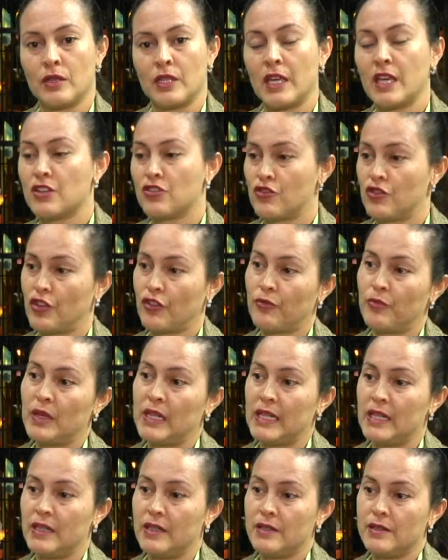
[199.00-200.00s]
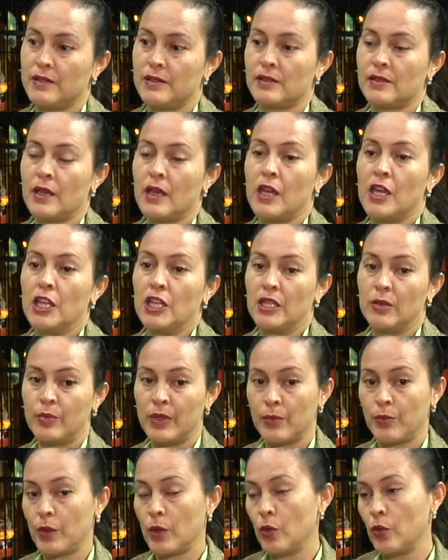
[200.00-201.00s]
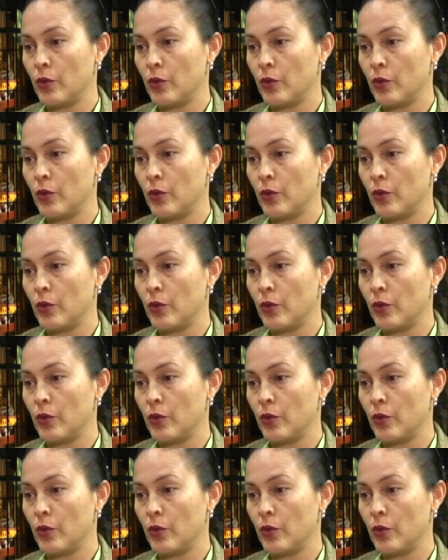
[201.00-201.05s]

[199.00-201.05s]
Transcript: the history of Belize, the people